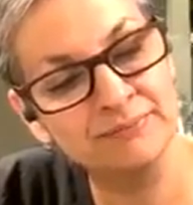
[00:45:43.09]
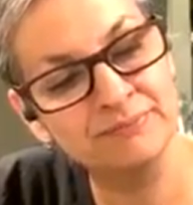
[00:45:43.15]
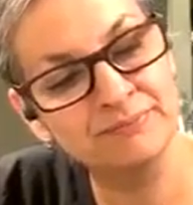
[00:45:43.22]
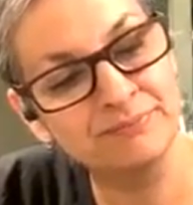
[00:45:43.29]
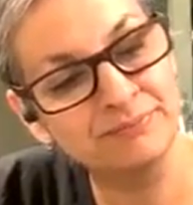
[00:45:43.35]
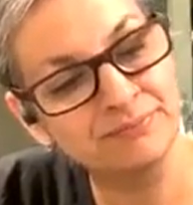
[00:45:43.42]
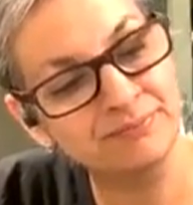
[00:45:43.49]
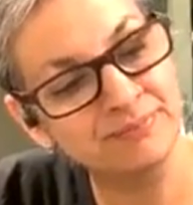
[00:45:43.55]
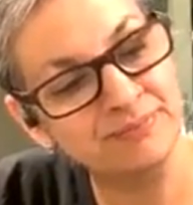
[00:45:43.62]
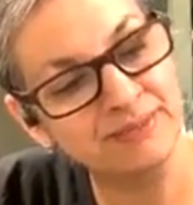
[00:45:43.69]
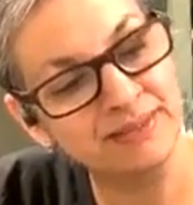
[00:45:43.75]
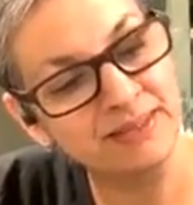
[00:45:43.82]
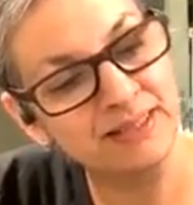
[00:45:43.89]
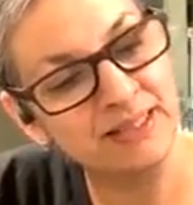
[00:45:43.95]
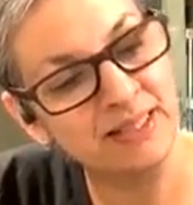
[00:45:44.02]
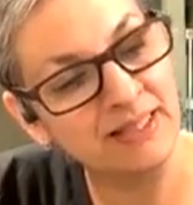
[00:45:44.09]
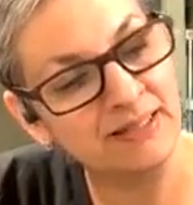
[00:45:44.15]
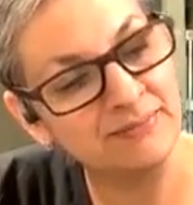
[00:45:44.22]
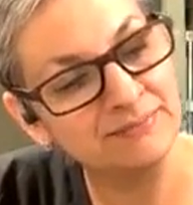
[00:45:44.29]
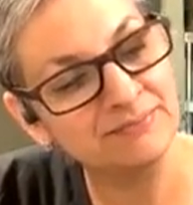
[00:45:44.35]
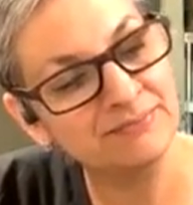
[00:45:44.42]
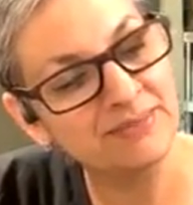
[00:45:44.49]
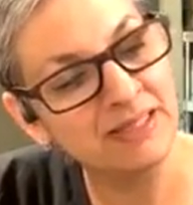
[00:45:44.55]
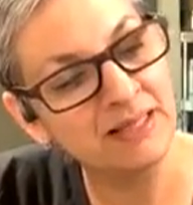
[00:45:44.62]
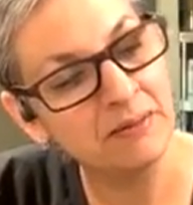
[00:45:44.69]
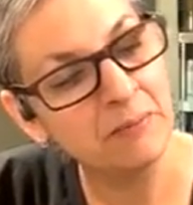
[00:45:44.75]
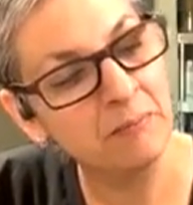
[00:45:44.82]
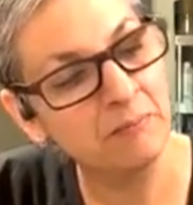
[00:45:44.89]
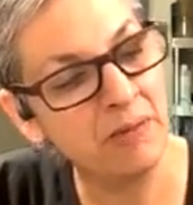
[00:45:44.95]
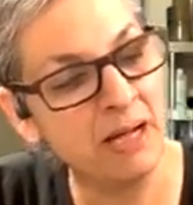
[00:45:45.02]
Yeah.
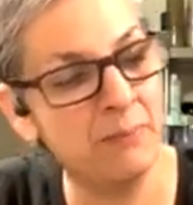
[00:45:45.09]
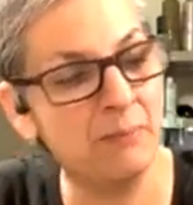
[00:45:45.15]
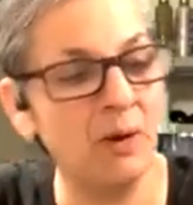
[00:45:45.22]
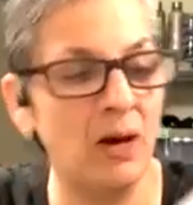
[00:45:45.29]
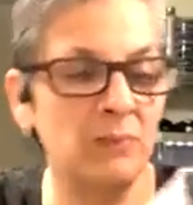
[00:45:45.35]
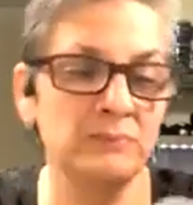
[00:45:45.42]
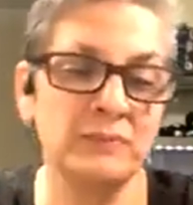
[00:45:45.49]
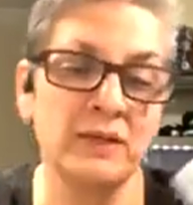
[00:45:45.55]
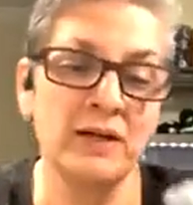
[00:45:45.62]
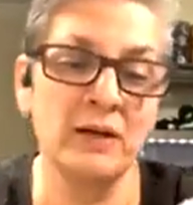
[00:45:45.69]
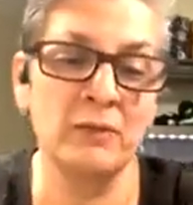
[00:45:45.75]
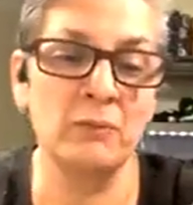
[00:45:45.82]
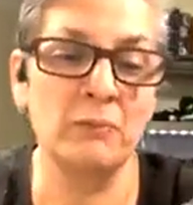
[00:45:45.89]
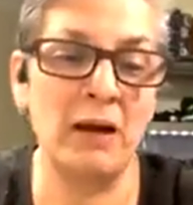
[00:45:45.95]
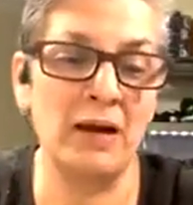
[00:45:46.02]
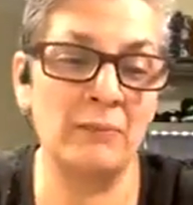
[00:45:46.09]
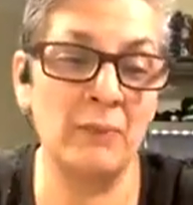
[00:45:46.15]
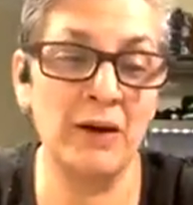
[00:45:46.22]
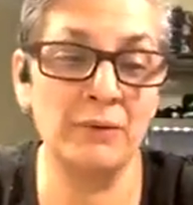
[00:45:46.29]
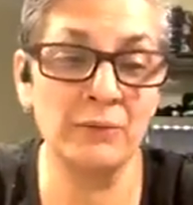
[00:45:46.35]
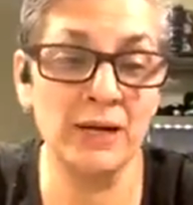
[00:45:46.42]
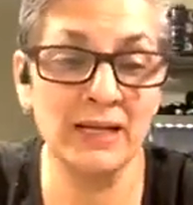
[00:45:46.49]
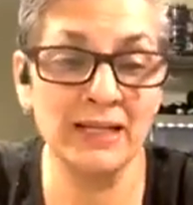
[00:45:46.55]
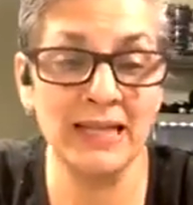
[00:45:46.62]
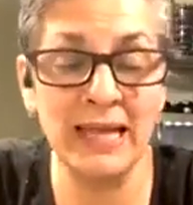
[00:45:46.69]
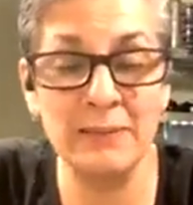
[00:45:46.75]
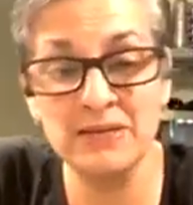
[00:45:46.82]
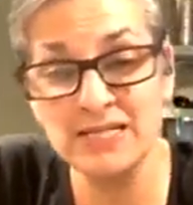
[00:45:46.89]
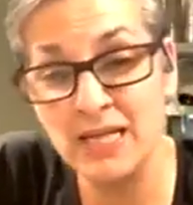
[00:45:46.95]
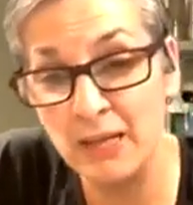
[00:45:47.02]
My mom, my real
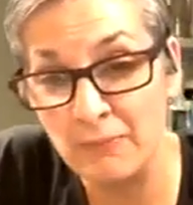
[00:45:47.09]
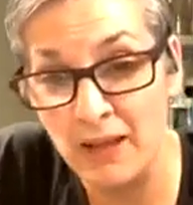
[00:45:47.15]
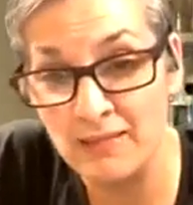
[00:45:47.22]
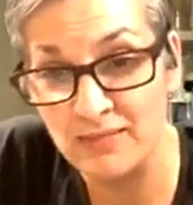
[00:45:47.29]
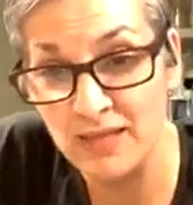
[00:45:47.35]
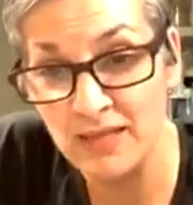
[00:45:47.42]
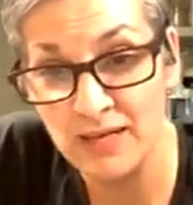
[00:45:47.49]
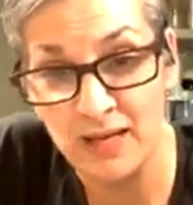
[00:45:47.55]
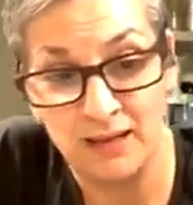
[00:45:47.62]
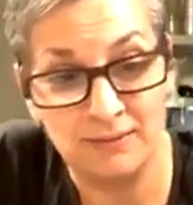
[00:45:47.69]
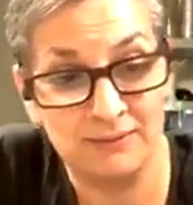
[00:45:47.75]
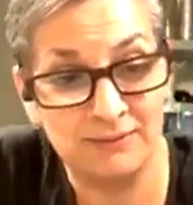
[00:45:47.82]
name is Armandina.